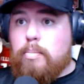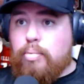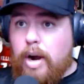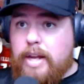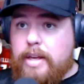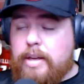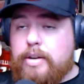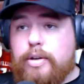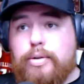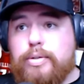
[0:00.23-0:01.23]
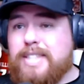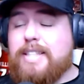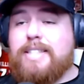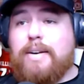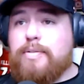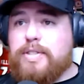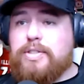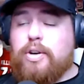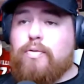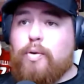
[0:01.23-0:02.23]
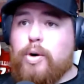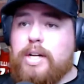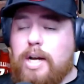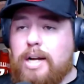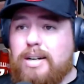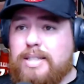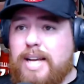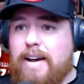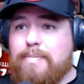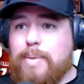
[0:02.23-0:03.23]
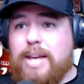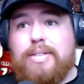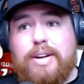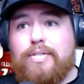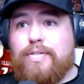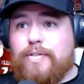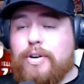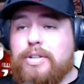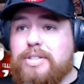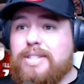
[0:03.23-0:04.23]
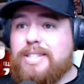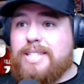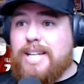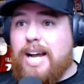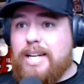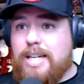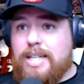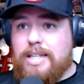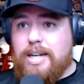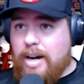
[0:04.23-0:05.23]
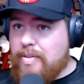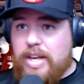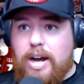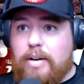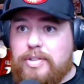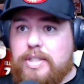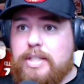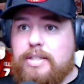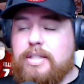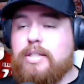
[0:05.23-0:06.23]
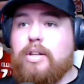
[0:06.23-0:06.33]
Breaking news. The San Francisco 49ers have made their first signing of the offseason.